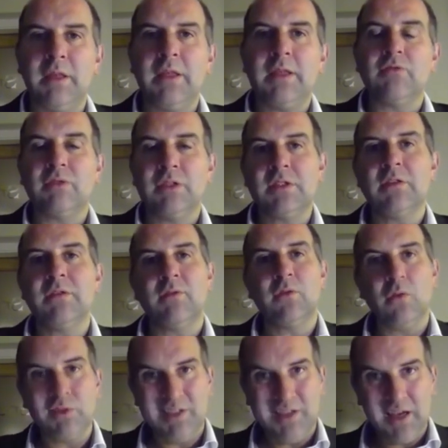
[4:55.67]
there's risks of
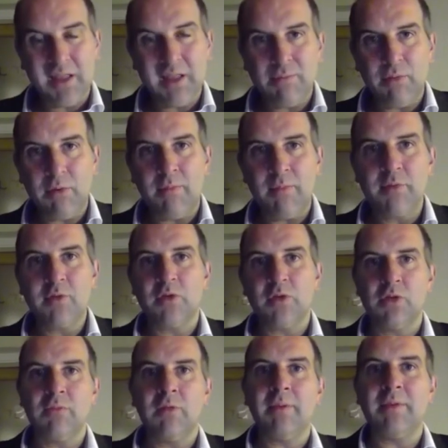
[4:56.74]
causing other problems, which
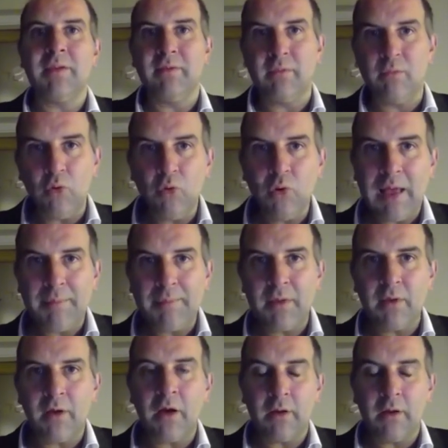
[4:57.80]
you might be even more
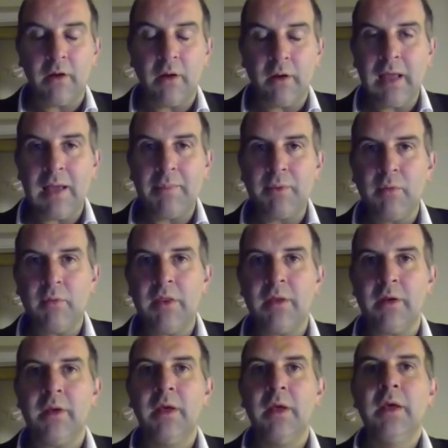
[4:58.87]
happy un, unhappy with,
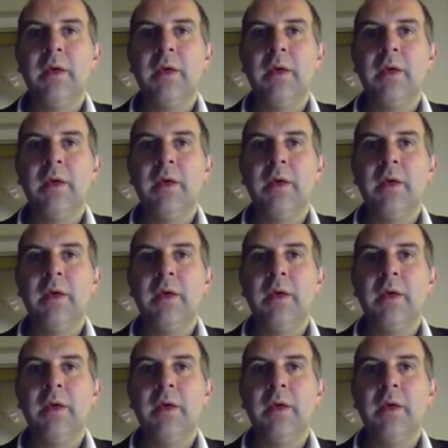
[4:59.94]
and